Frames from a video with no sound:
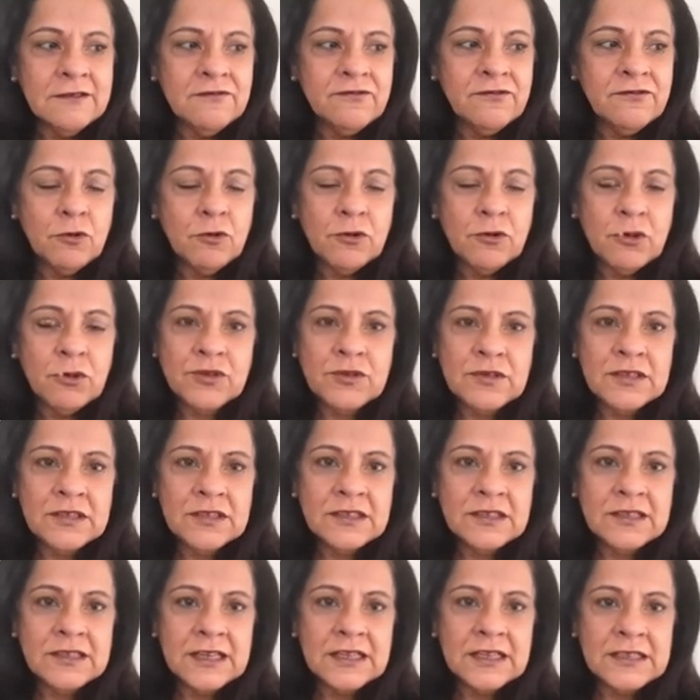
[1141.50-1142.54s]

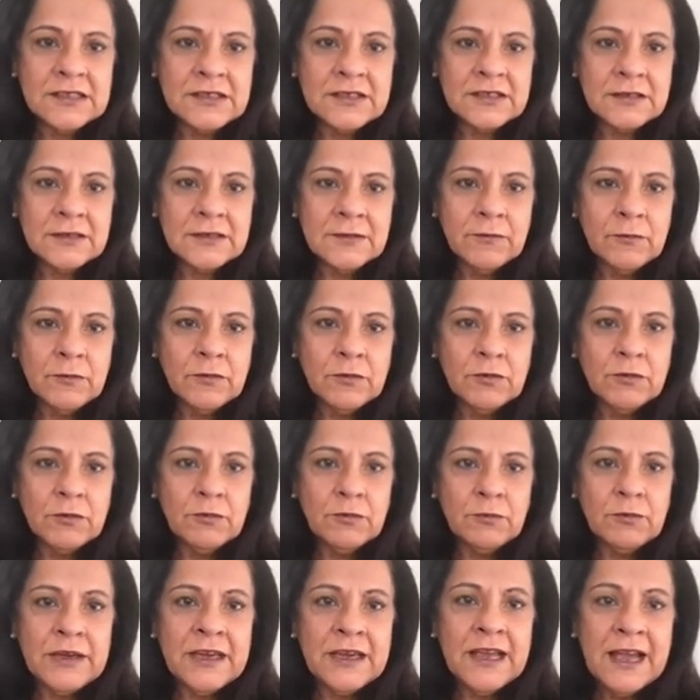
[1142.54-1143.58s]
unfortunate that
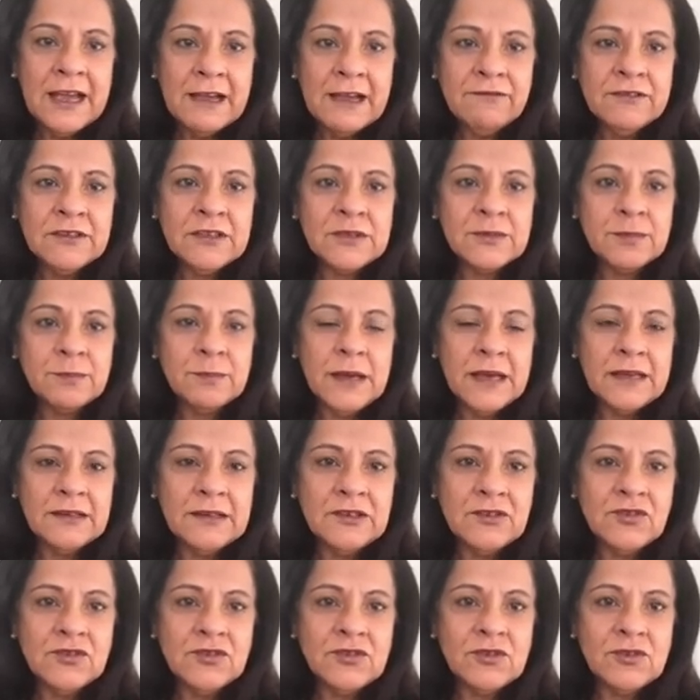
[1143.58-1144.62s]
we haven't
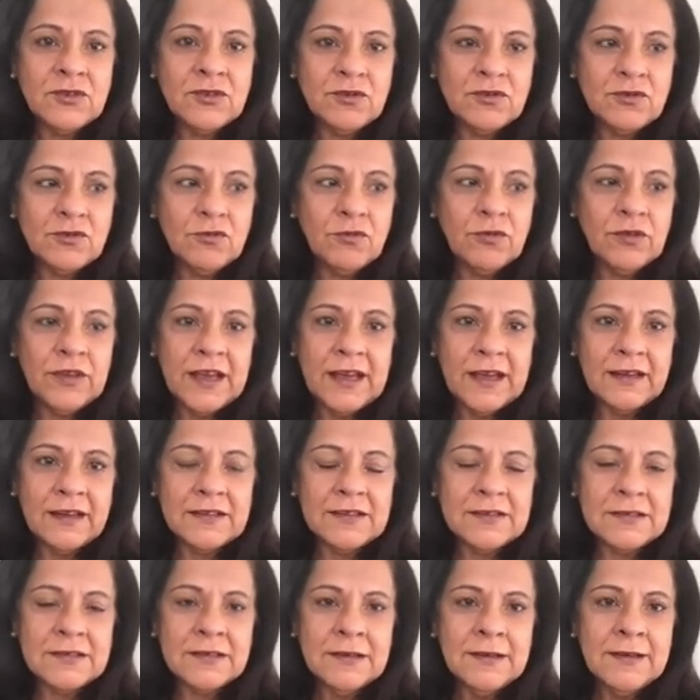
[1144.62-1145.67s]
managed to do
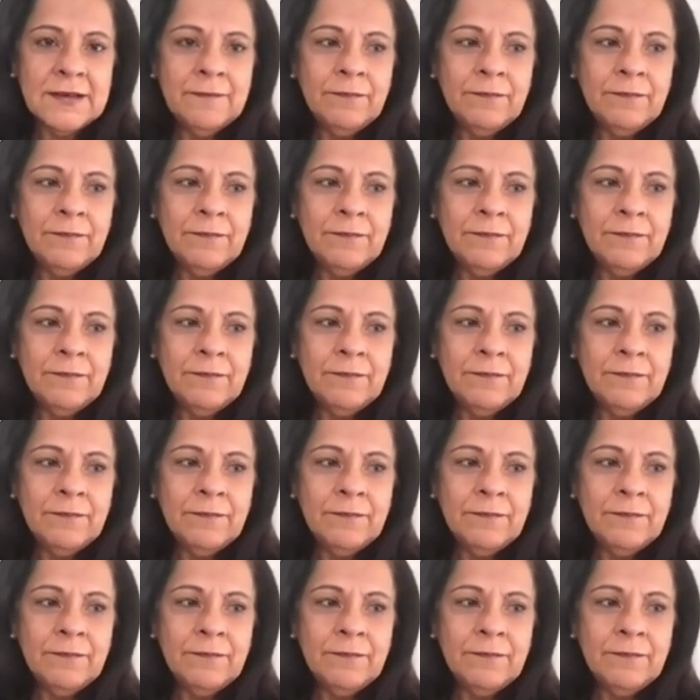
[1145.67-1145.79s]
that.